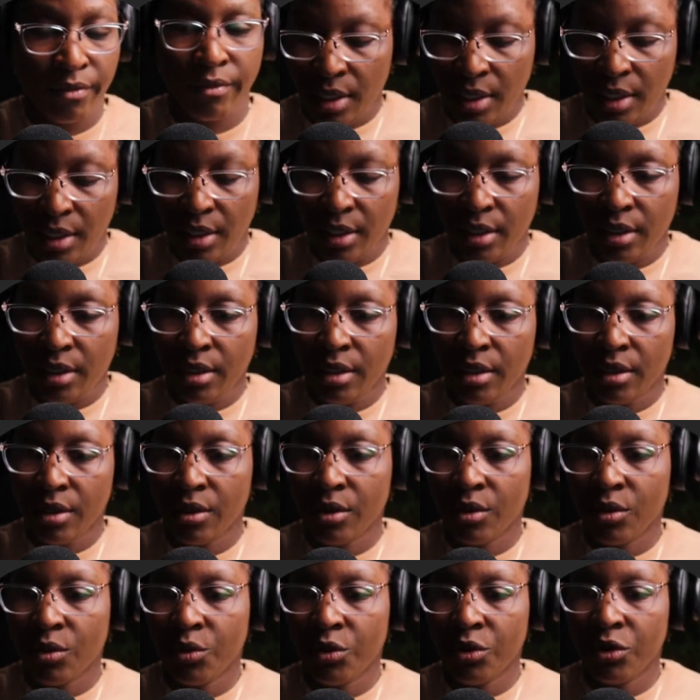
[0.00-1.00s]
and
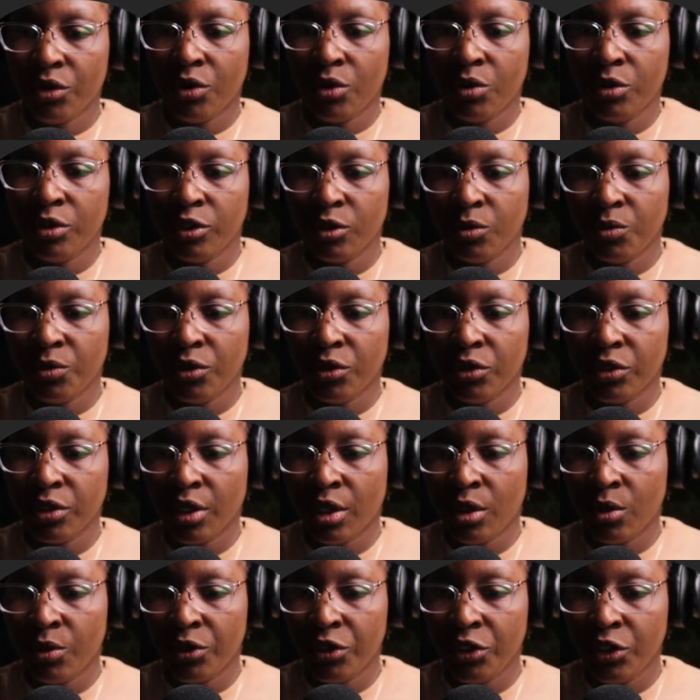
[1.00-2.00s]
we're going to
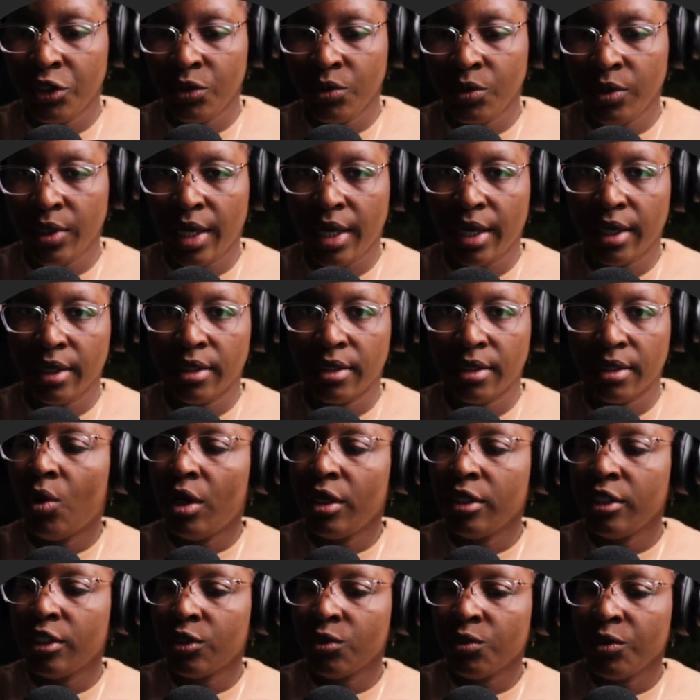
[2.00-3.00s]
put our new line.
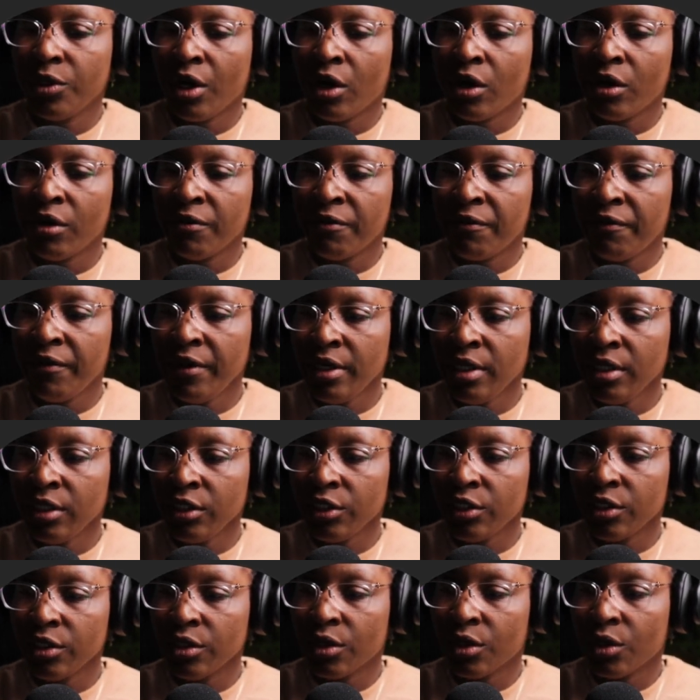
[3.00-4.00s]
Once we are
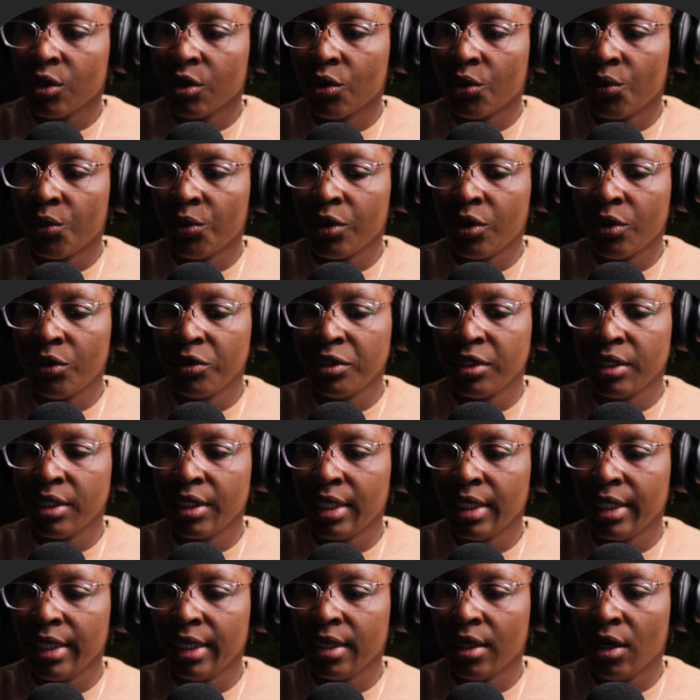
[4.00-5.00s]
finished, we're going to
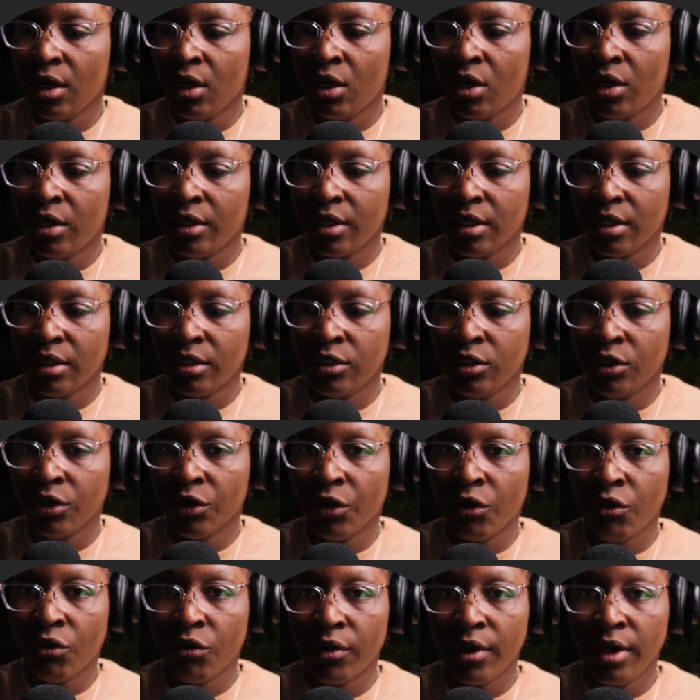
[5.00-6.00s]
click on
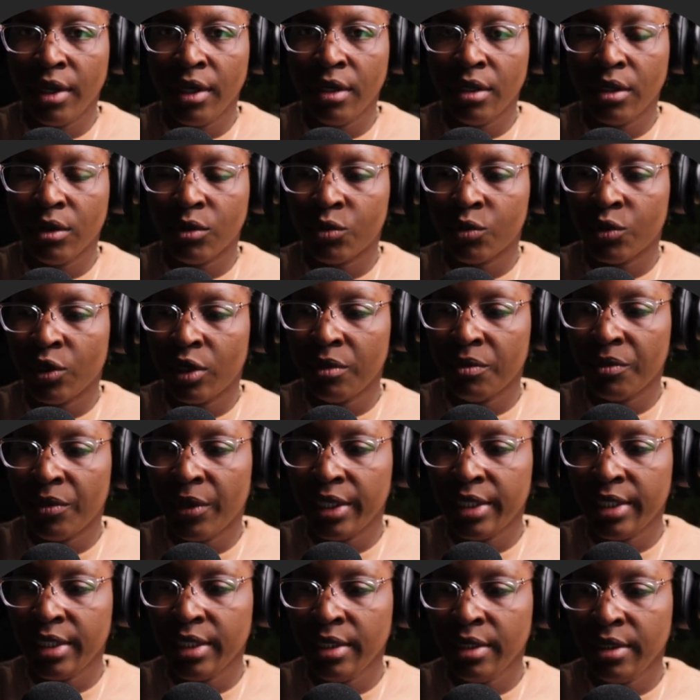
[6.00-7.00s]
the green run
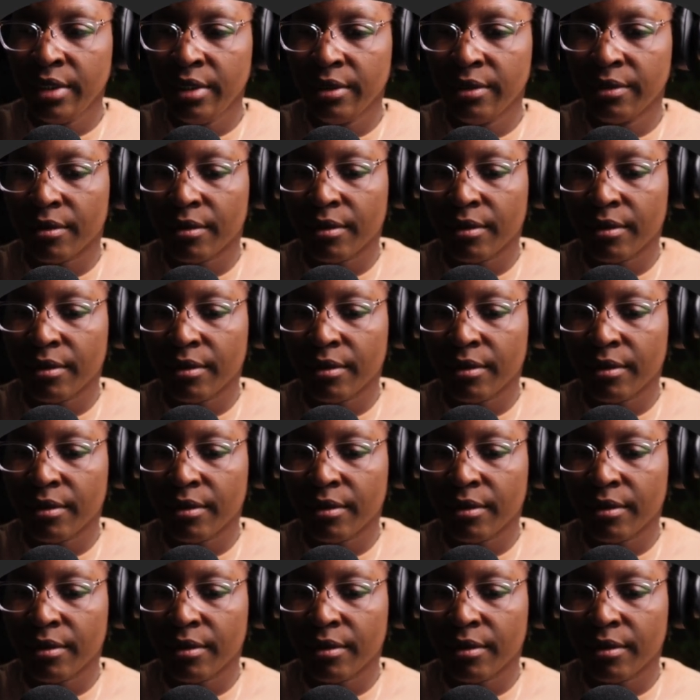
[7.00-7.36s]
button,